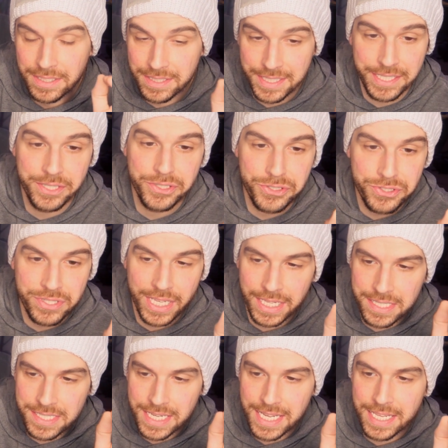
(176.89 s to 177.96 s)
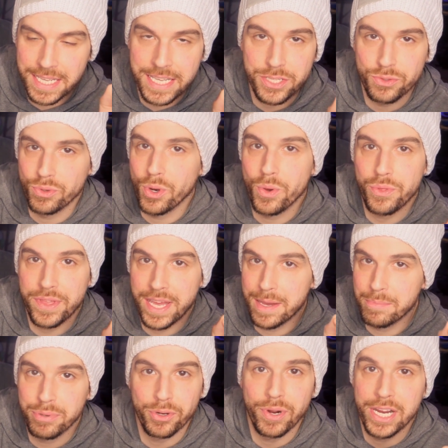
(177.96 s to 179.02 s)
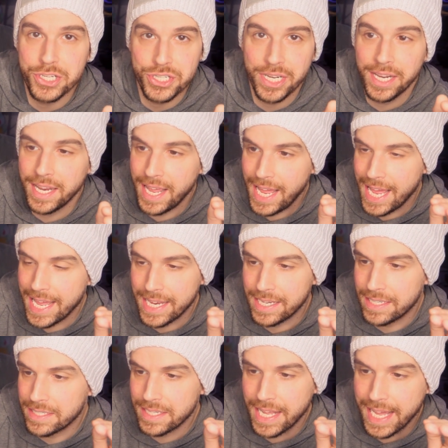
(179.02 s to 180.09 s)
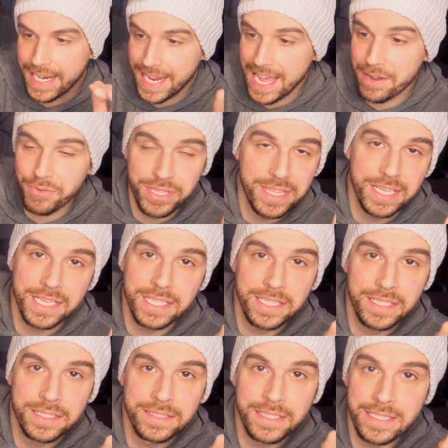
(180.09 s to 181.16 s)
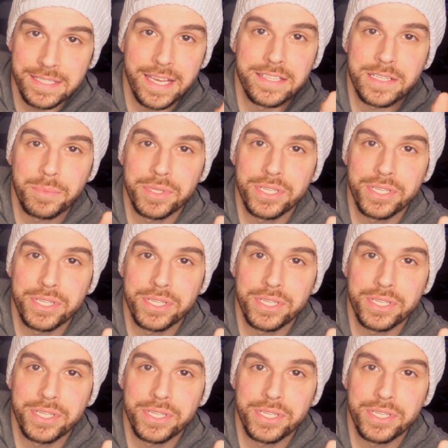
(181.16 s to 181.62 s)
years, like seeing his growth and progression and and everything these last couple